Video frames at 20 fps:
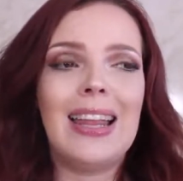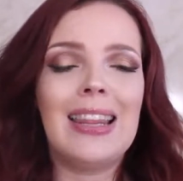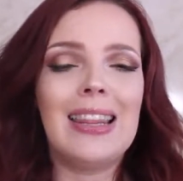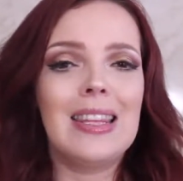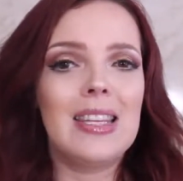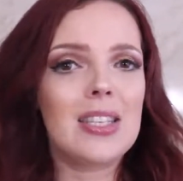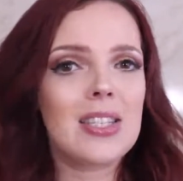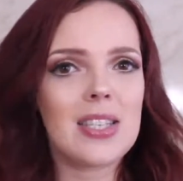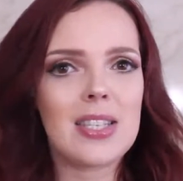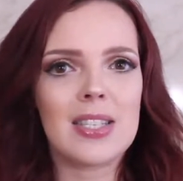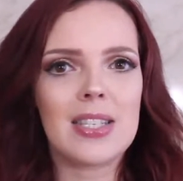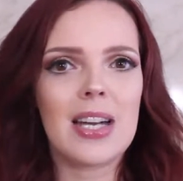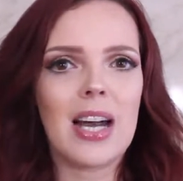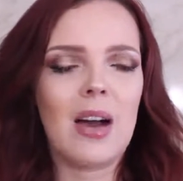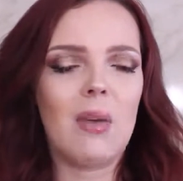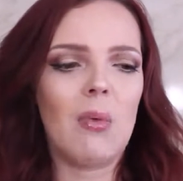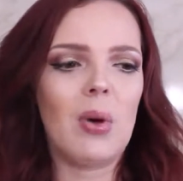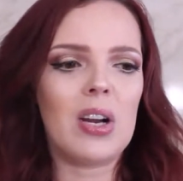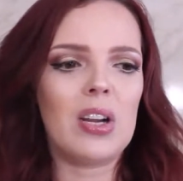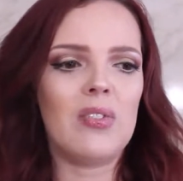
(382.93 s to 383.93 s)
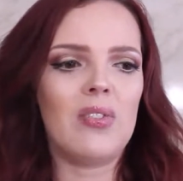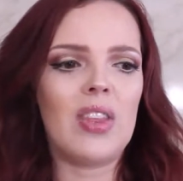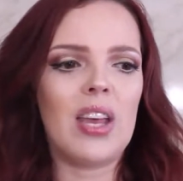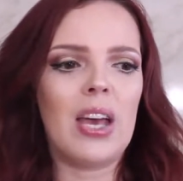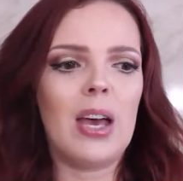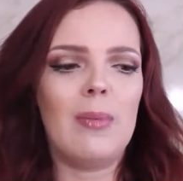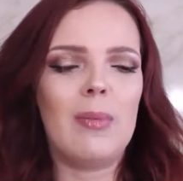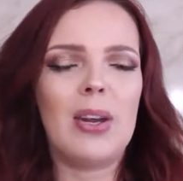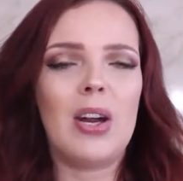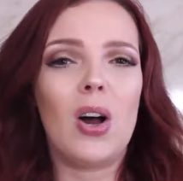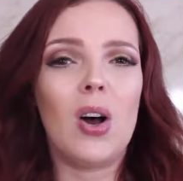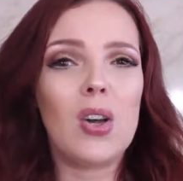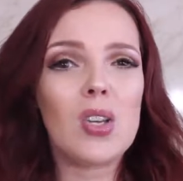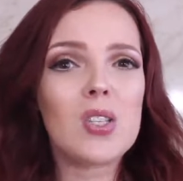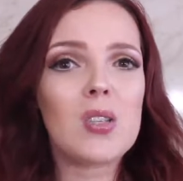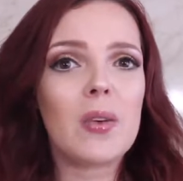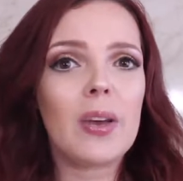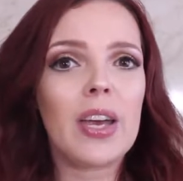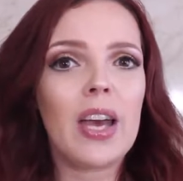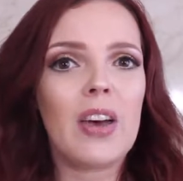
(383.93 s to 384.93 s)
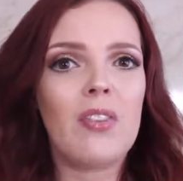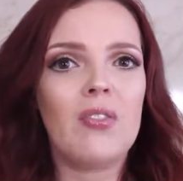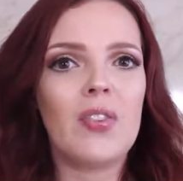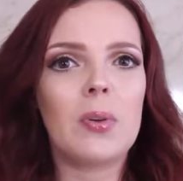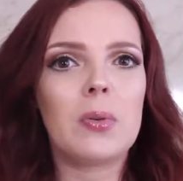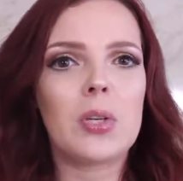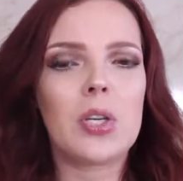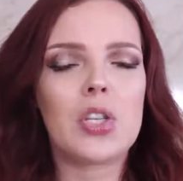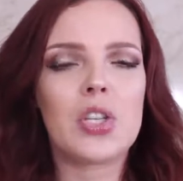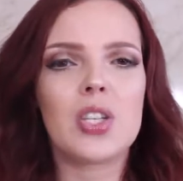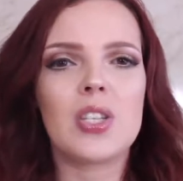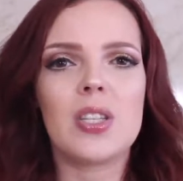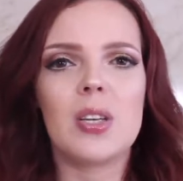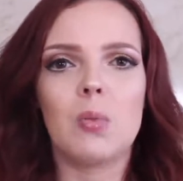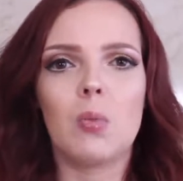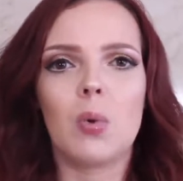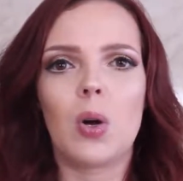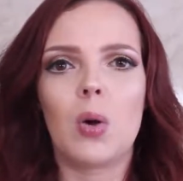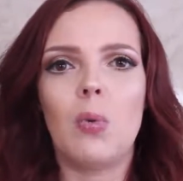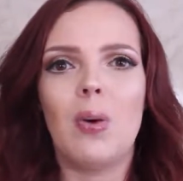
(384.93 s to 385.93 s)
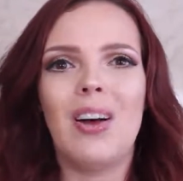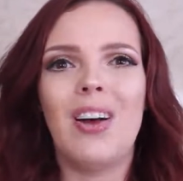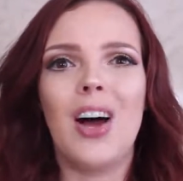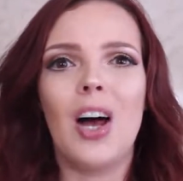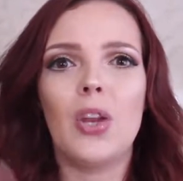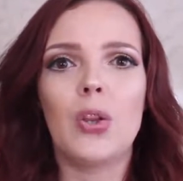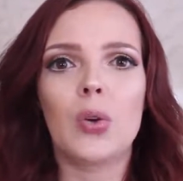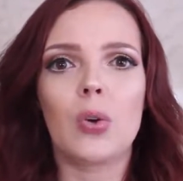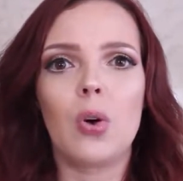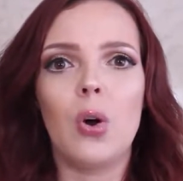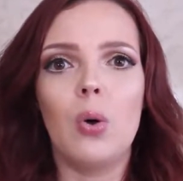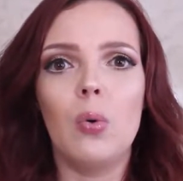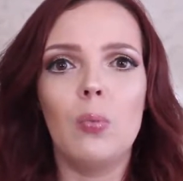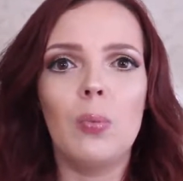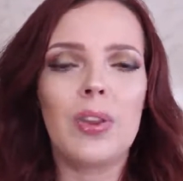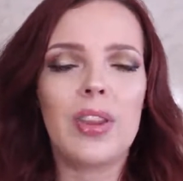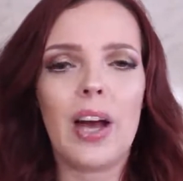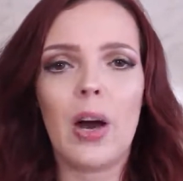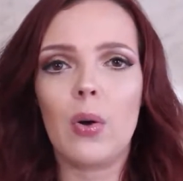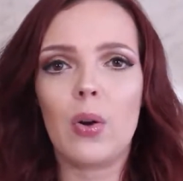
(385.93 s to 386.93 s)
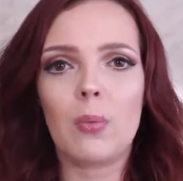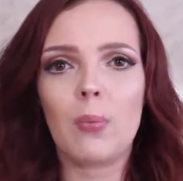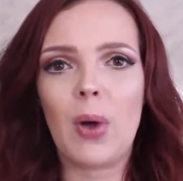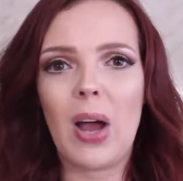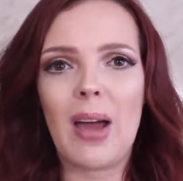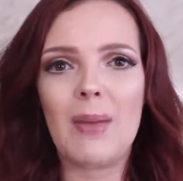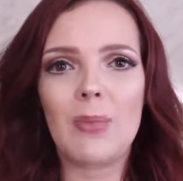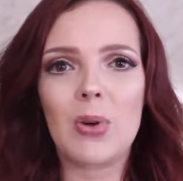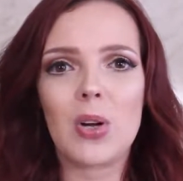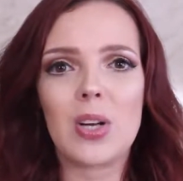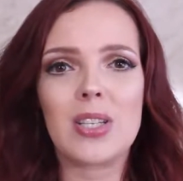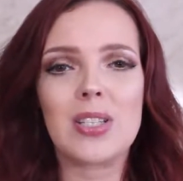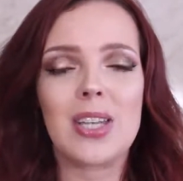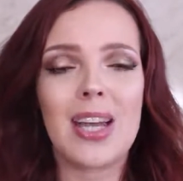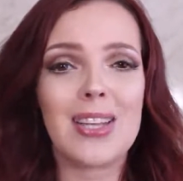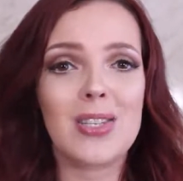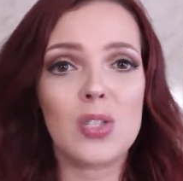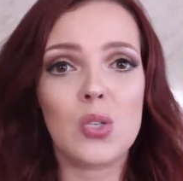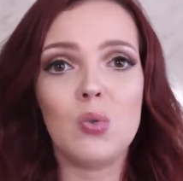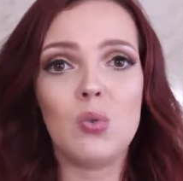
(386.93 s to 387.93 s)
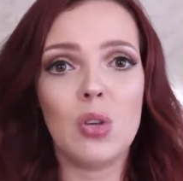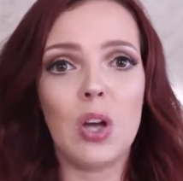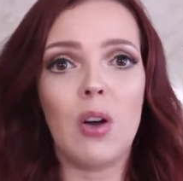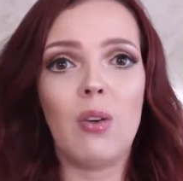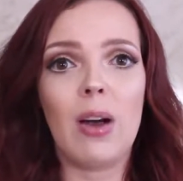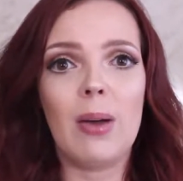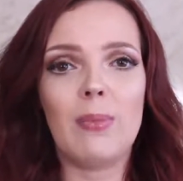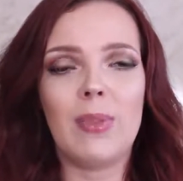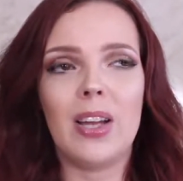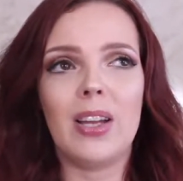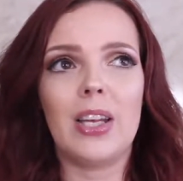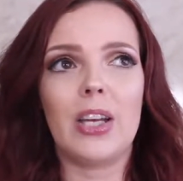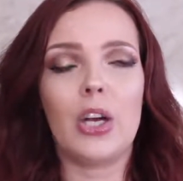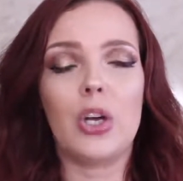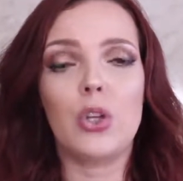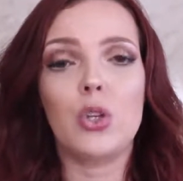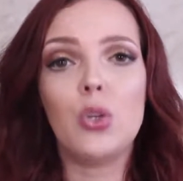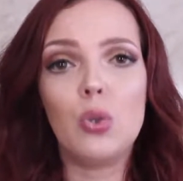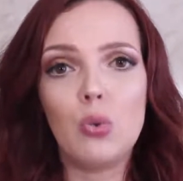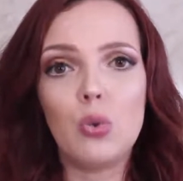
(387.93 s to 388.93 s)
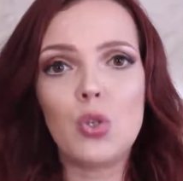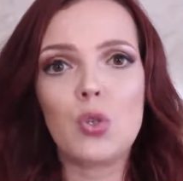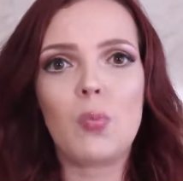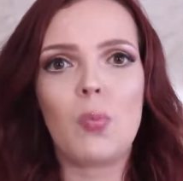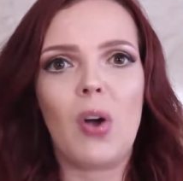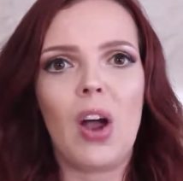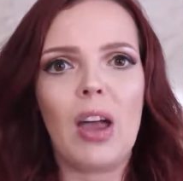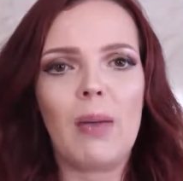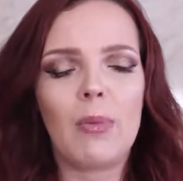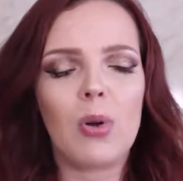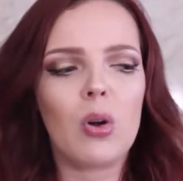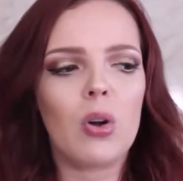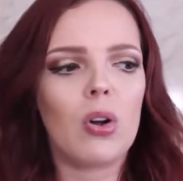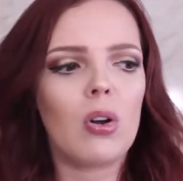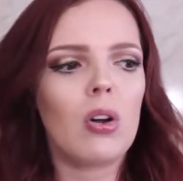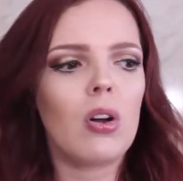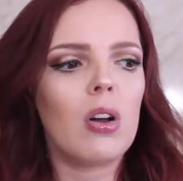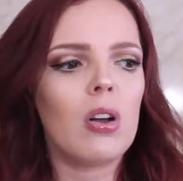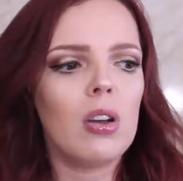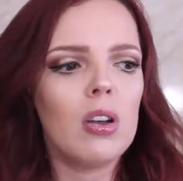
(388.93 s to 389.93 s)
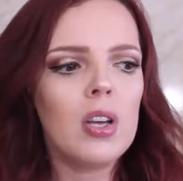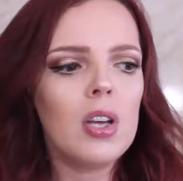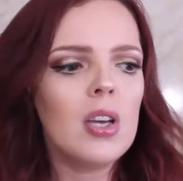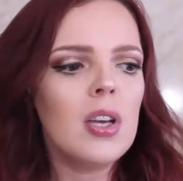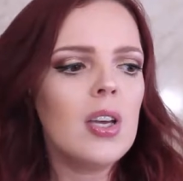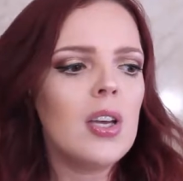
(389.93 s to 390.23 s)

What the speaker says: This is not one of them. And also I have foundations that work well on their own without a primer, because as you know, I'm not like a huge primer girl.